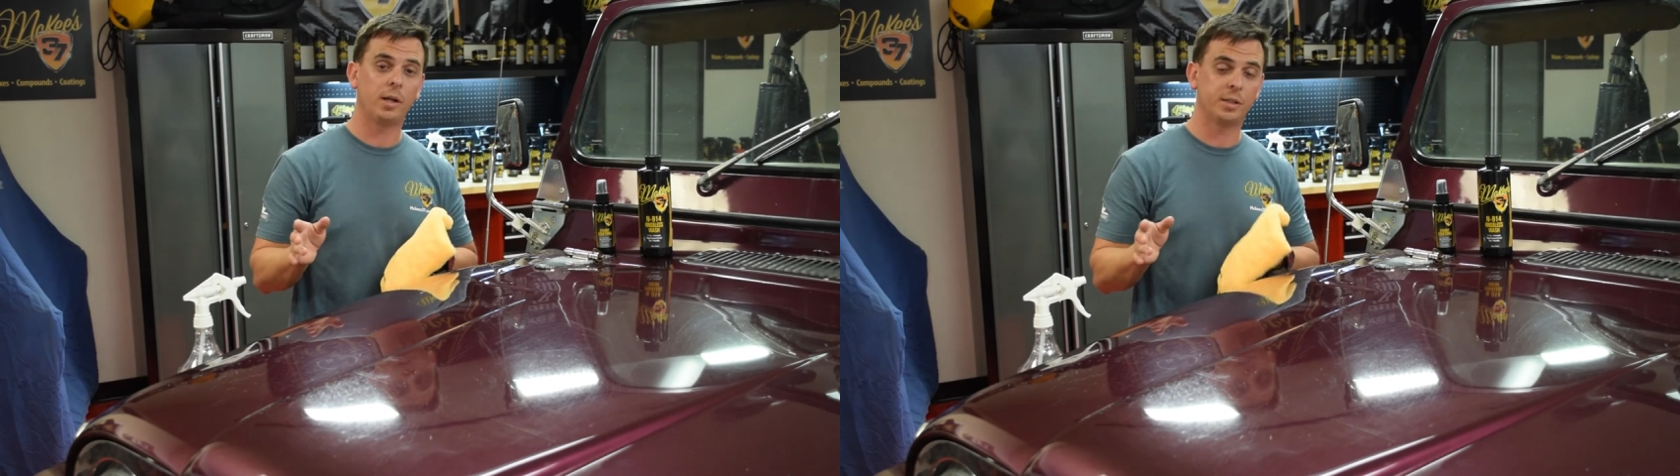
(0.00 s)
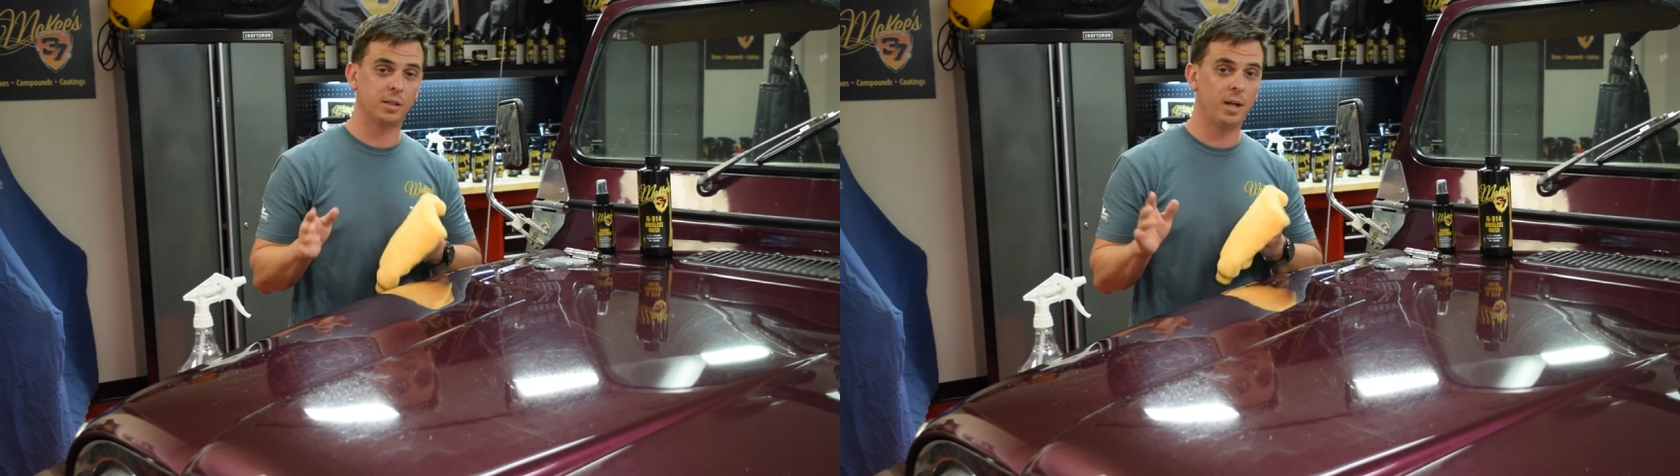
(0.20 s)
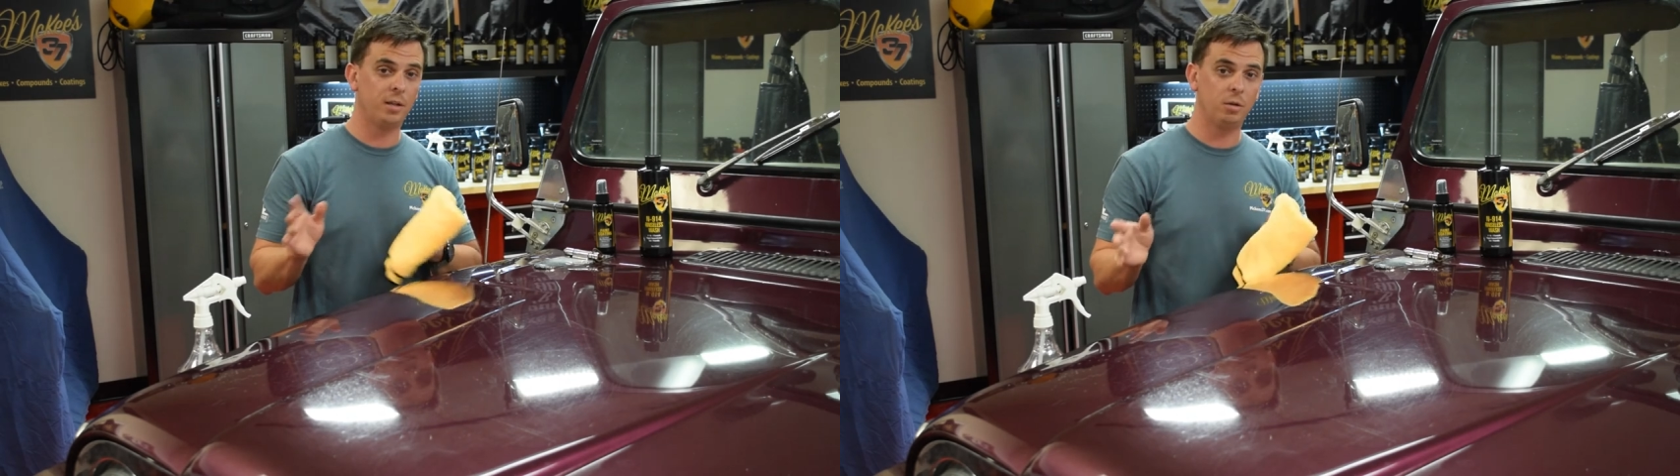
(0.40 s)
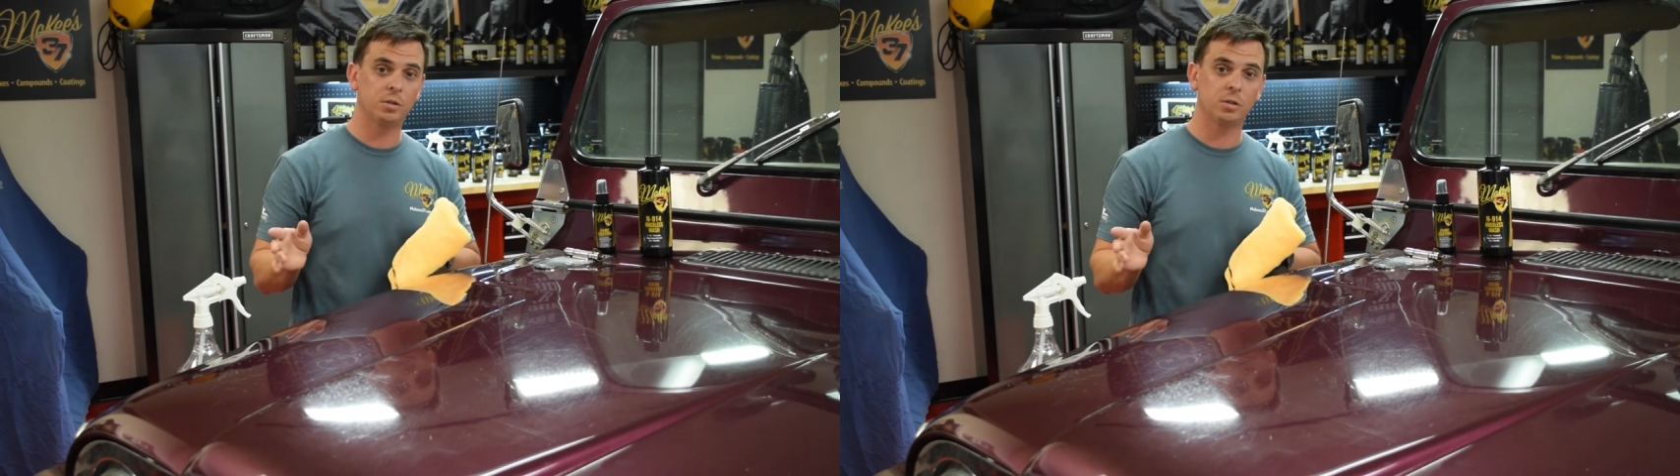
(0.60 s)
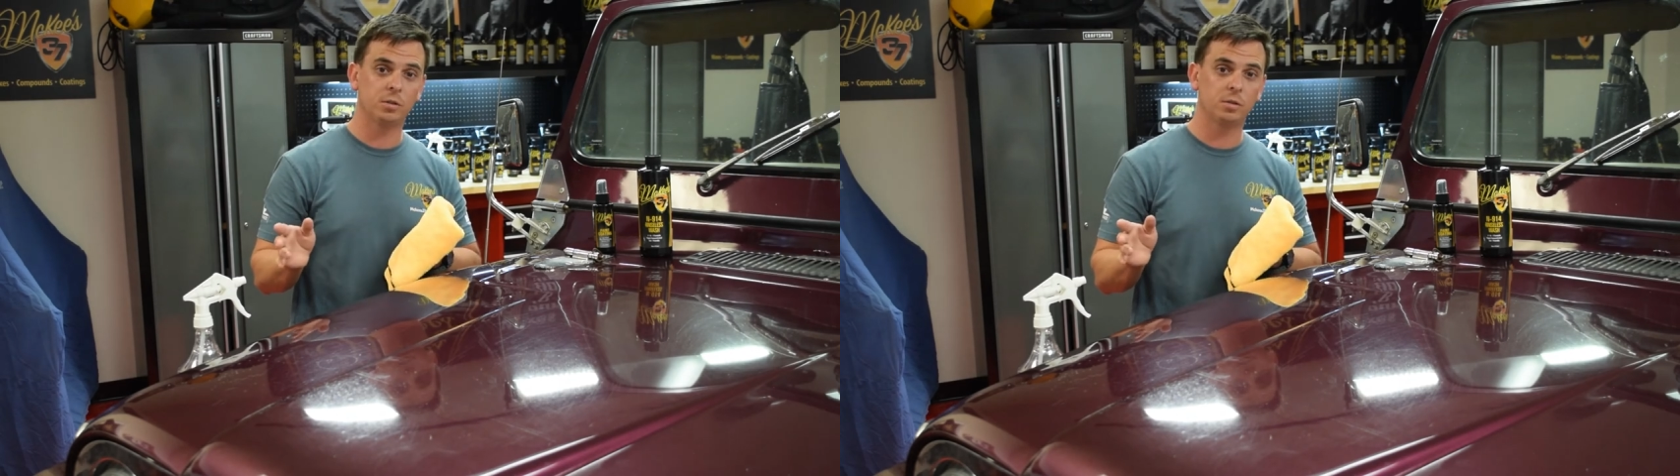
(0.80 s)
has a lot of
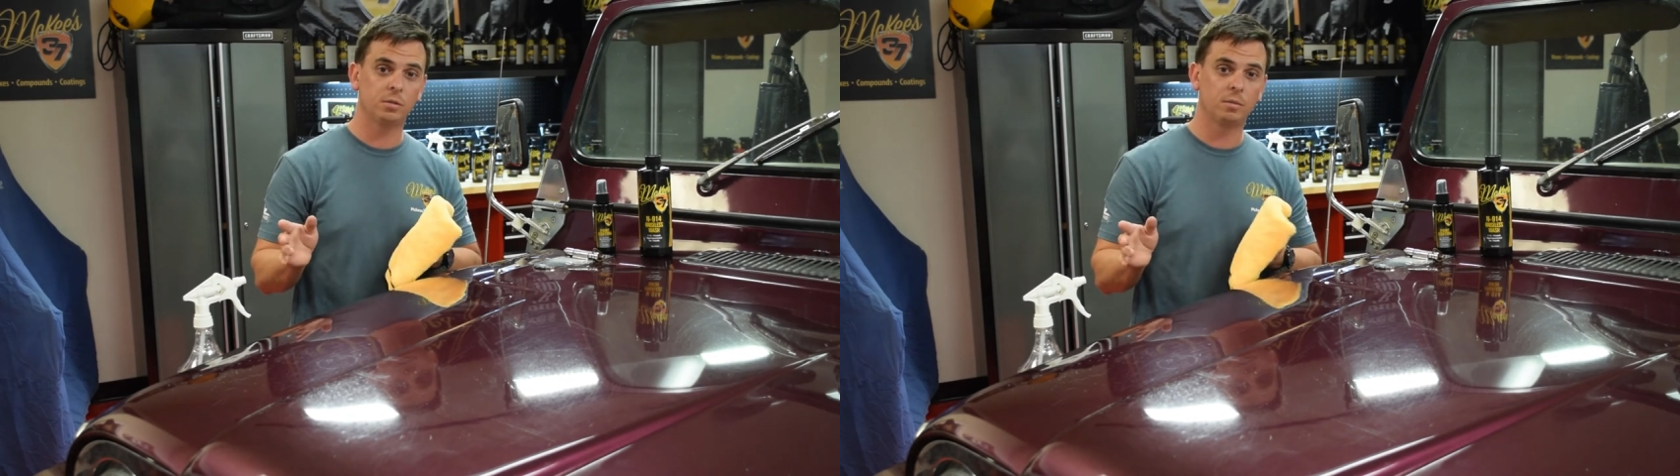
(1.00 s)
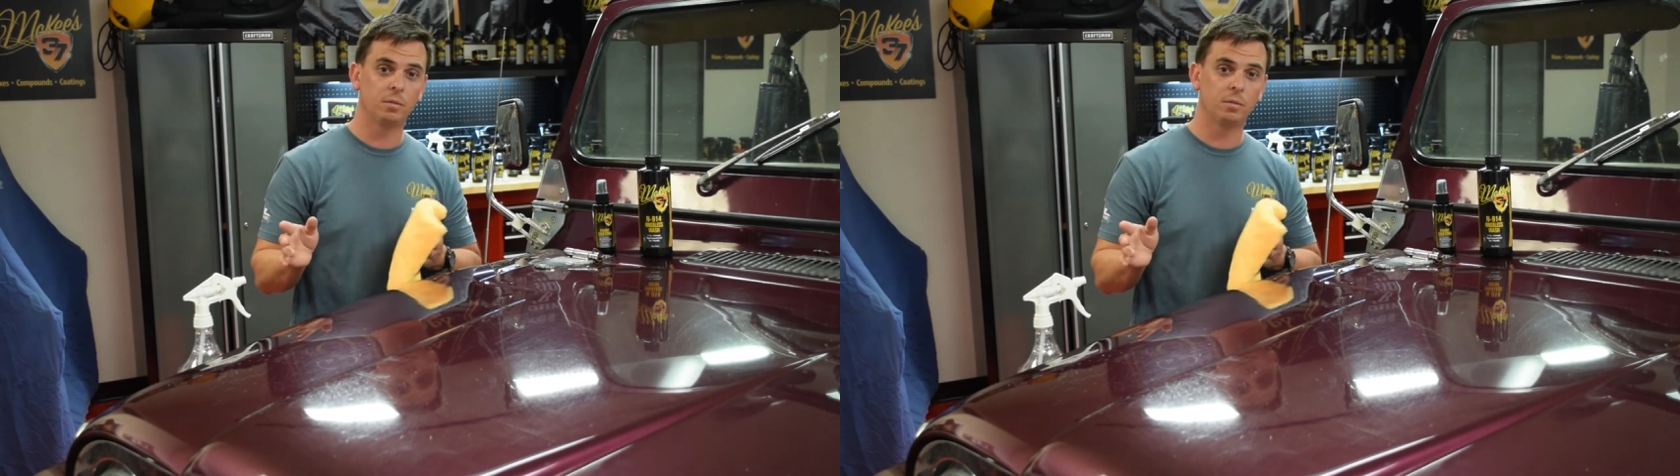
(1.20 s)
uses,